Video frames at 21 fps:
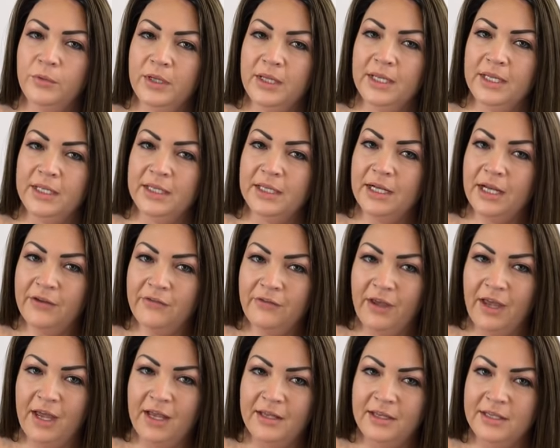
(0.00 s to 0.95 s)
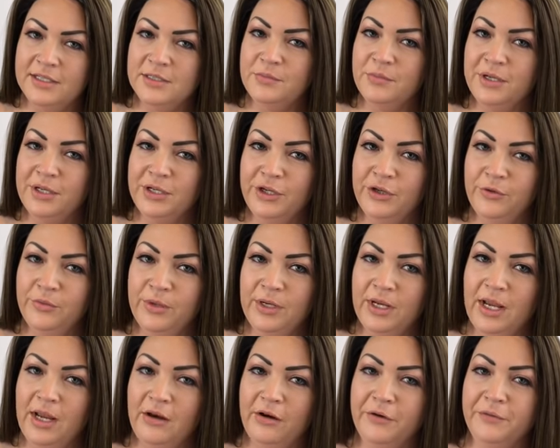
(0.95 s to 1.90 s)
wig that I've had that's been human
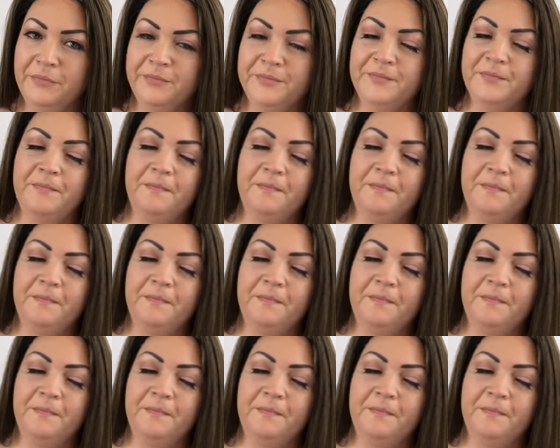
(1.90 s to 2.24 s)
hair.